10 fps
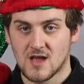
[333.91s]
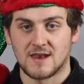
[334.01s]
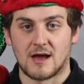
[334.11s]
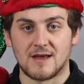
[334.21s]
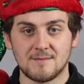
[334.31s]

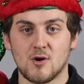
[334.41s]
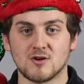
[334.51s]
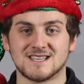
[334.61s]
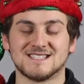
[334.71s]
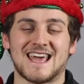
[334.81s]
Now in the
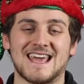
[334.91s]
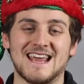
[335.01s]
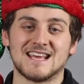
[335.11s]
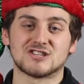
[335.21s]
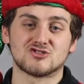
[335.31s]
box there's a
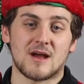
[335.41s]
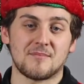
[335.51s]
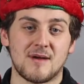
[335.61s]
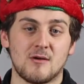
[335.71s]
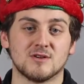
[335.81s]
Helix
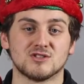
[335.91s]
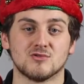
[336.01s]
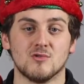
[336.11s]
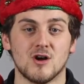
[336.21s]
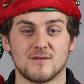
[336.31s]
strap mount which will
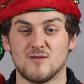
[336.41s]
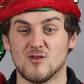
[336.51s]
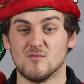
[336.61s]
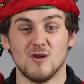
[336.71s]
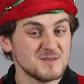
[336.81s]
work
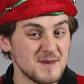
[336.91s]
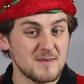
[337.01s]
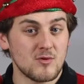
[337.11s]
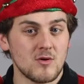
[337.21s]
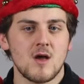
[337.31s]
for most
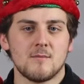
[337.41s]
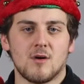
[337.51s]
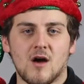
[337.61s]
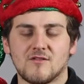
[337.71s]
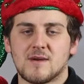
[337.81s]
people,
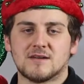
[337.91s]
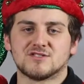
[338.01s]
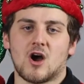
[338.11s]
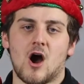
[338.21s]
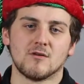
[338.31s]
but other mounts
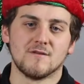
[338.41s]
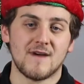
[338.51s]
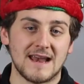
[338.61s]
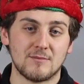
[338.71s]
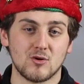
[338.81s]
are
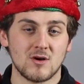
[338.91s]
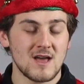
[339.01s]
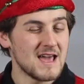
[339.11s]
available.